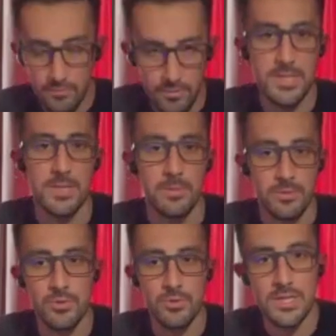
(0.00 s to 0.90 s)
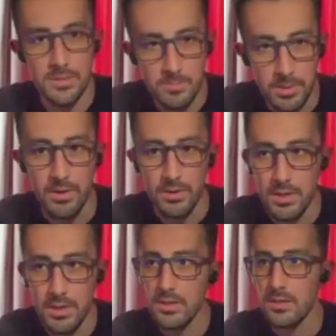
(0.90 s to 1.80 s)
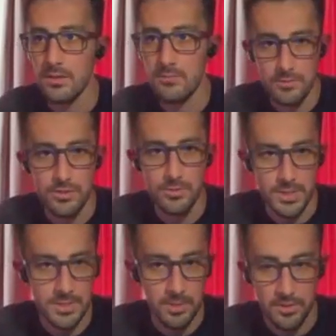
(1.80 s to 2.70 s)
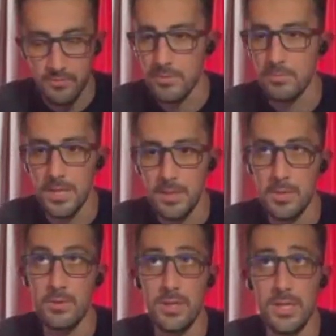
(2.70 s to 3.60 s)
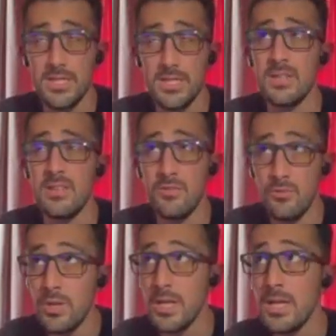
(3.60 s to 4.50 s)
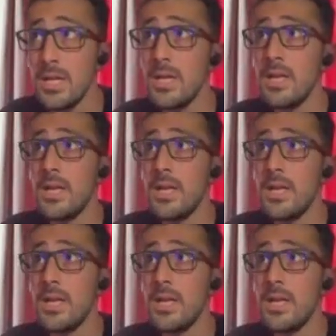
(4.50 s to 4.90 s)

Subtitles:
for example, Jurassic Park, the first Jurassic Park film came out in 1993,